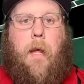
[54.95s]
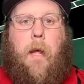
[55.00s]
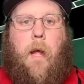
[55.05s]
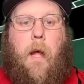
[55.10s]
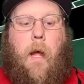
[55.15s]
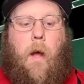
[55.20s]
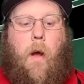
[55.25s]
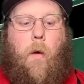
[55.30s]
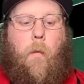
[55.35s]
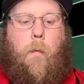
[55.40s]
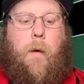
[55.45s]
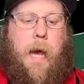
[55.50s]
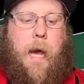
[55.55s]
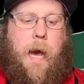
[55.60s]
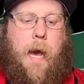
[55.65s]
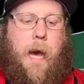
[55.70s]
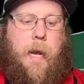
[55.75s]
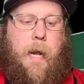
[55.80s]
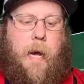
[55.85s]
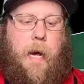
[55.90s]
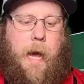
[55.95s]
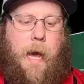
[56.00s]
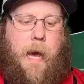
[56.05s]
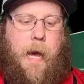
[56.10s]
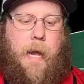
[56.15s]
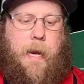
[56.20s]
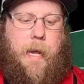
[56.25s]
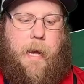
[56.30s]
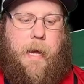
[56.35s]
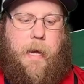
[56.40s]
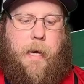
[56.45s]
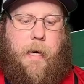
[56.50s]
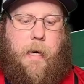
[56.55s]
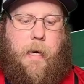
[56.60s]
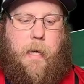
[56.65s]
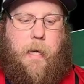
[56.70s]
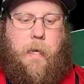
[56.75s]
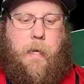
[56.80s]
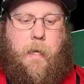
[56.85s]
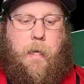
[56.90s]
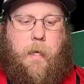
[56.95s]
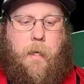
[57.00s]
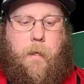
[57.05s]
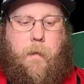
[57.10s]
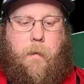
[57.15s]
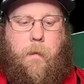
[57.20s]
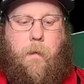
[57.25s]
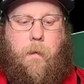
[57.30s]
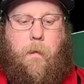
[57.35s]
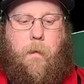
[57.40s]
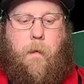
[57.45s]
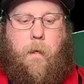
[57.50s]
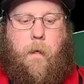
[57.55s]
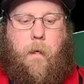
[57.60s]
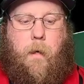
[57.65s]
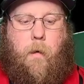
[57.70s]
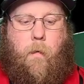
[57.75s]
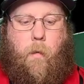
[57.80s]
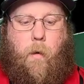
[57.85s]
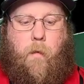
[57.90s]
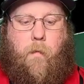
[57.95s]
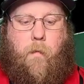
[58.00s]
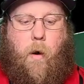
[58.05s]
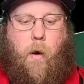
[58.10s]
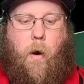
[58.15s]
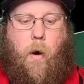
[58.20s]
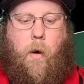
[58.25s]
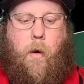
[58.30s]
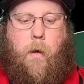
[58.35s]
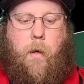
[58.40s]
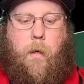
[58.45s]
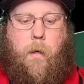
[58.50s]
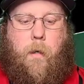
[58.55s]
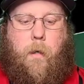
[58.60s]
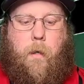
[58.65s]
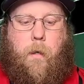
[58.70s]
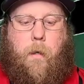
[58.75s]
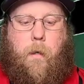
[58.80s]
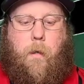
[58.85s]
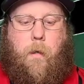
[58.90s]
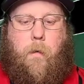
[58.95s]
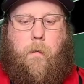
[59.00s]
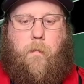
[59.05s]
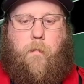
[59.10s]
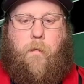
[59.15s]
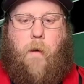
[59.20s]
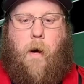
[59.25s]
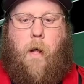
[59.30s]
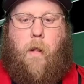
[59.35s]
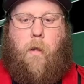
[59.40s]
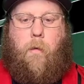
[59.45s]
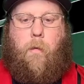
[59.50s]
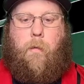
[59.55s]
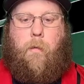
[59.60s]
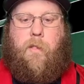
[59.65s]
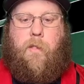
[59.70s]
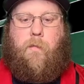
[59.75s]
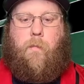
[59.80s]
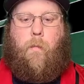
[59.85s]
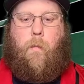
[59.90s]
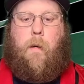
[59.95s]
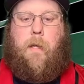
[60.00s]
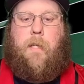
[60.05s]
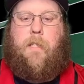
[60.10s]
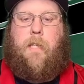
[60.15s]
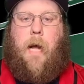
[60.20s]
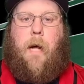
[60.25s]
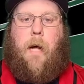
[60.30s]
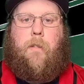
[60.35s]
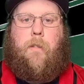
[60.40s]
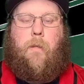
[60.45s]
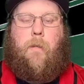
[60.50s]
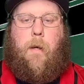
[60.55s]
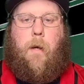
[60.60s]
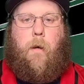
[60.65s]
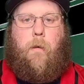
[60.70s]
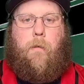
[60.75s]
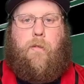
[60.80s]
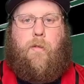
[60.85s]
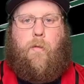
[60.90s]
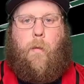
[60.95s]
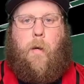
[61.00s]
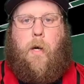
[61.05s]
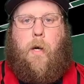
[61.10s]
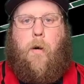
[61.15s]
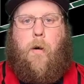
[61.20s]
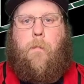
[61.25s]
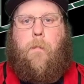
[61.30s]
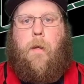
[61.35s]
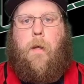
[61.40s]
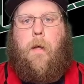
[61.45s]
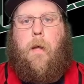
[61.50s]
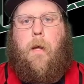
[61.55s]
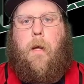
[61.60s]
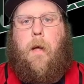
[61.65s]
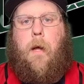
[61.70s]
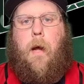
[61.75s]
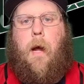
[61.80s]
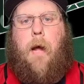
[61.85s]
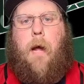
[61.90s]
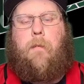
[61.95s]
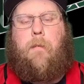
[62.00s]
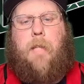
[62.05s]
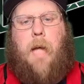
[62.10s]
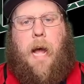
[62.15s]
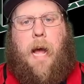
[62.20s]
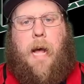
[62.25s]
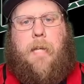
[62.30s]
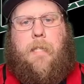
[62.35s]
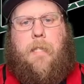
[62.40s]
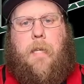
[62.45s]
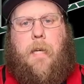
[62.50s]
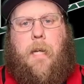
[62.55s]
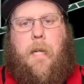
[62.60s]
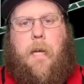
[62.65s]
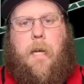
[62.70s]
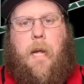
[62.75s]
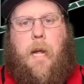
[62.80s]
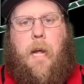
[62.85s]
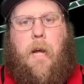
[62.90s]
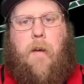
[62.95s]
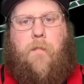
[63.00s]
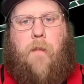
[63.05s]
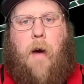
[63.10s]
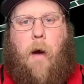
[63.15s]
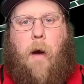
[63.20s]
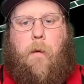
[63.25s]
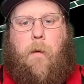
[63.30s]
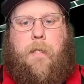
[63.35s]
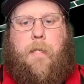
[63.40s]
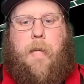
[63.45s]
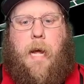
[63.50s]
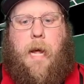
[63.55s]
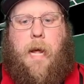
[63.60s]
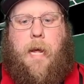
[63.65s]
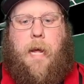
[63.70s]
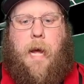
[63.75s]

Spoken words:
I had a one of our followers reach out to me on Twitter and was asking if I would take a